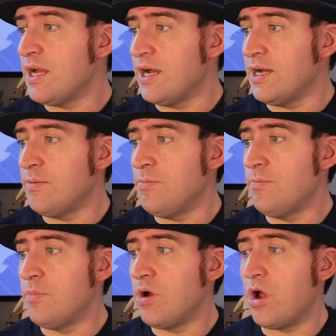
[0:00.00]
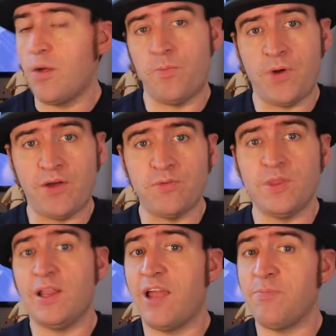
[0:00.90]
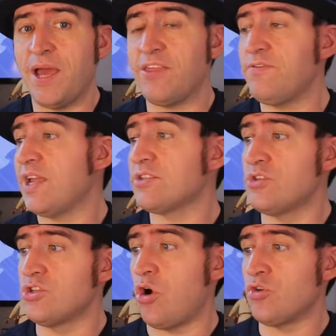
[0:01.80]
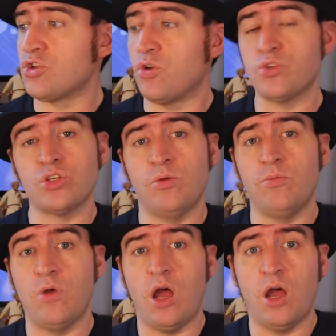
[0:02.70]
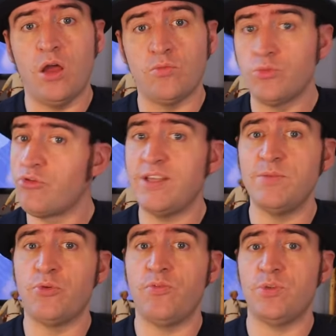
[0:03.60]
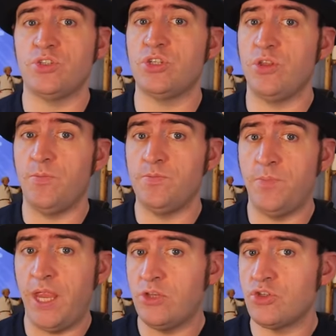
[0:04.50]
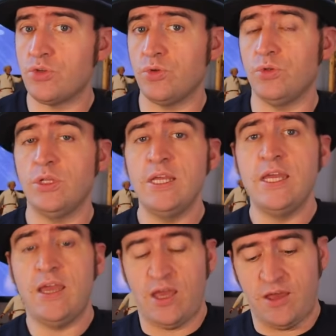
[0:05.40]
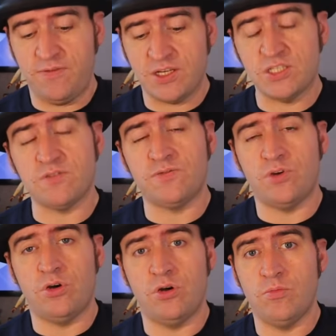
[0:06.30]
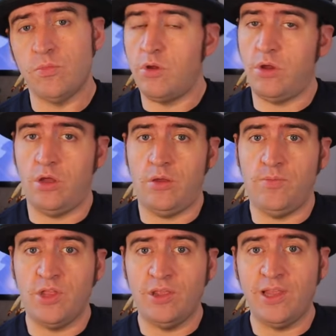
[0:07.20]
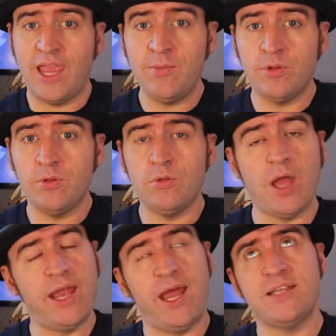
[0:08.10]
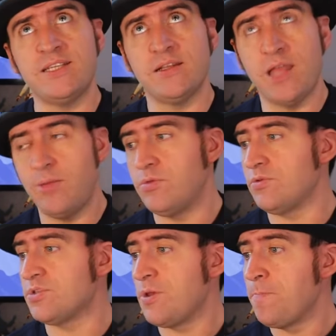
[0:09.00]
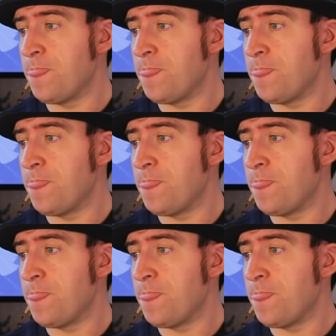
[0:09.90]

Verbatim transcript: Apart from the live path effects, there's also some great improvements to the page tool, fixes for the label, editing labels,